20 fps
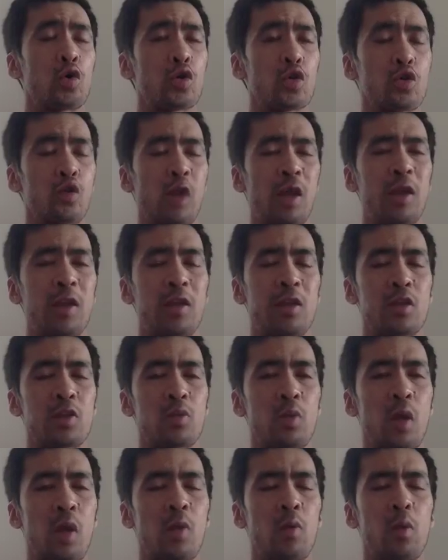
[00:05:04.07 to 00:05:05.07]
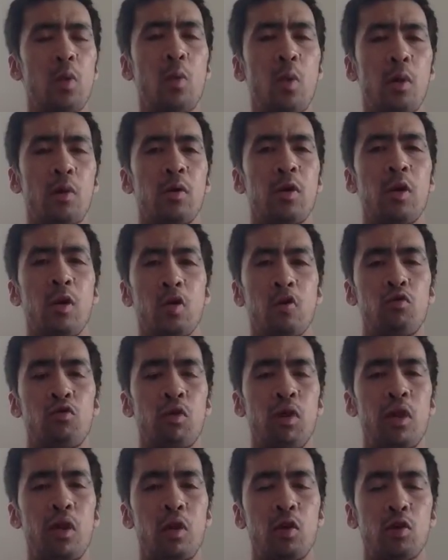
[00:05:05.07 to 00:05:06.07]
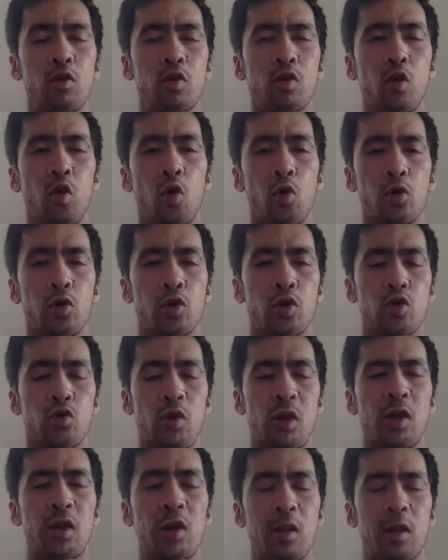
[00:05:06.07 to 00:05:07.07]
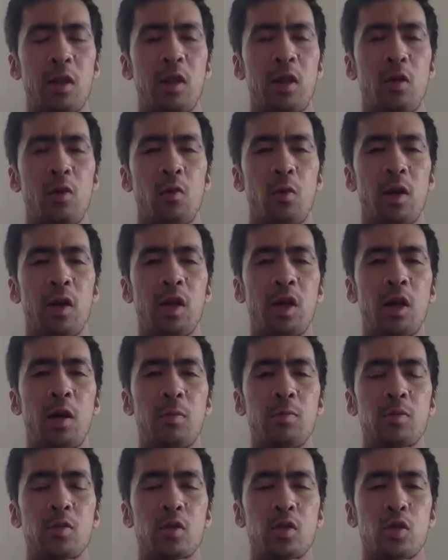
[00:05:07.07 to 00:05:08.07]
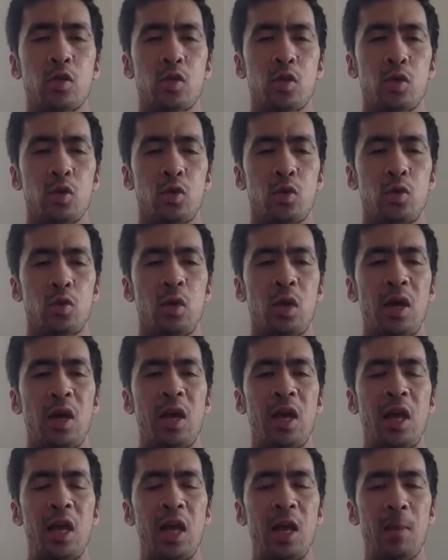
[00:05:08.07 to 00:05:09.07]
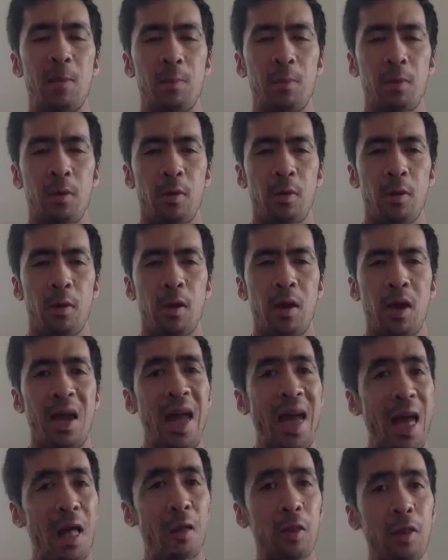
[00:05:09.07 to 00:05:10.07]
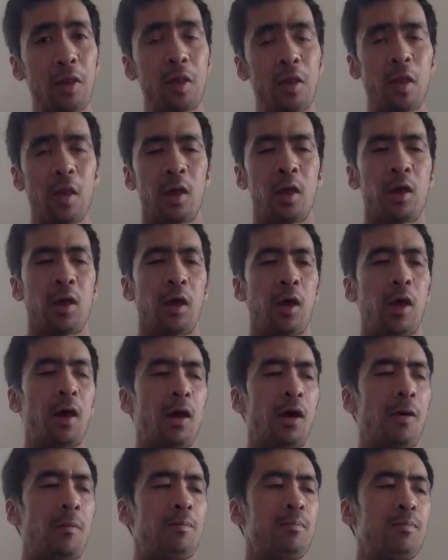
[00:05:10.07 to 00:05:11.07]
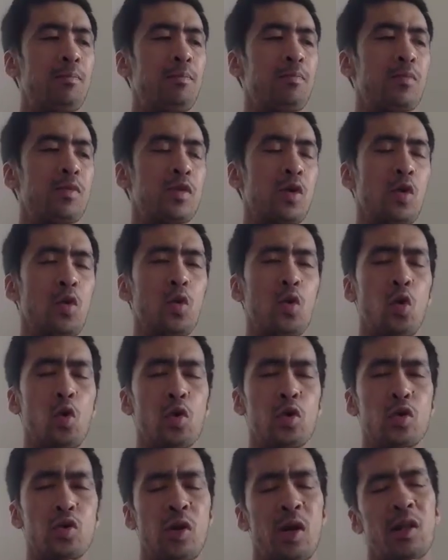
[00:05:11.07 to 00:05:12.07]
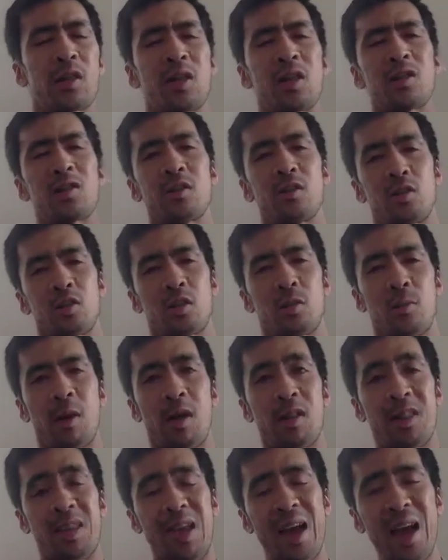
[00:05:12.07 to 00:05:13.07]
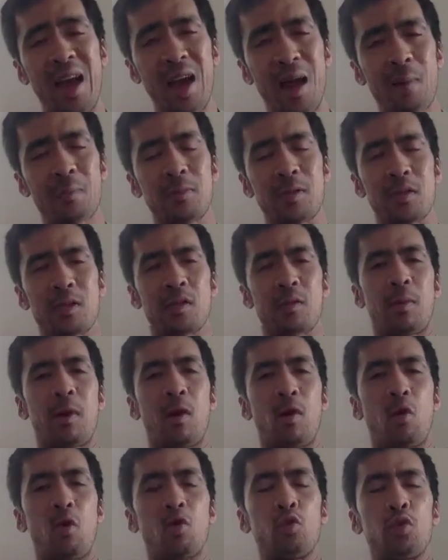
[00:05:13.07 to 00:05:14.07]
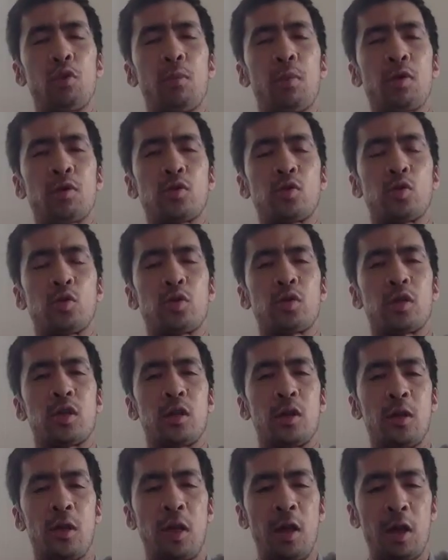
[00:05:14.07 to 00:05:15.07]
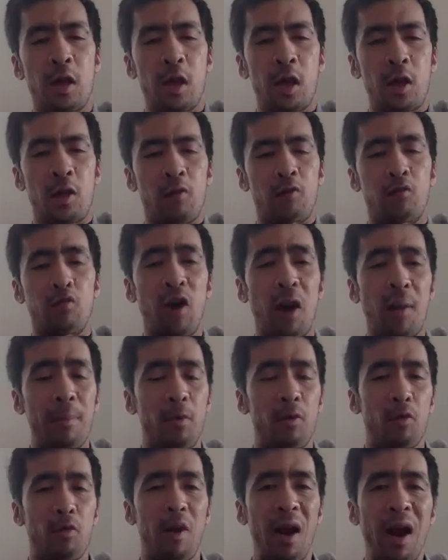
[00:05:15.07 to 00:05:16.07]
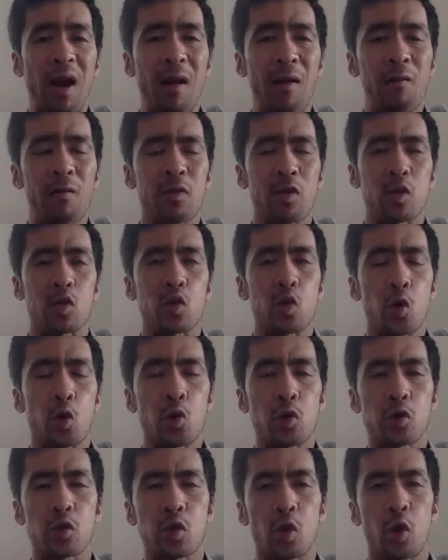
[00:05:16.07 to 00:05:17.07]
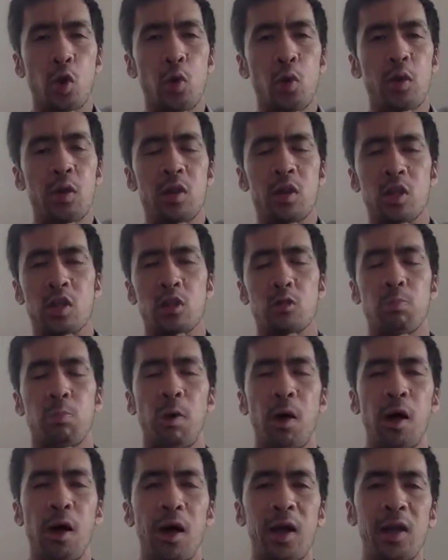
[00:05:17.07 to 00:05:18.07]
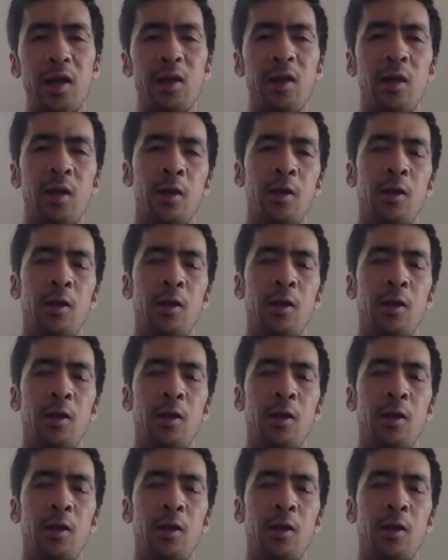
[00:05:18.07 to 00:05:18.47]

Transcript: strength as well, we want really good core strength when it comes to hip health. So core strength isn't just about the abs, it's about all the muscles that kind of wrap around the torso and the spine,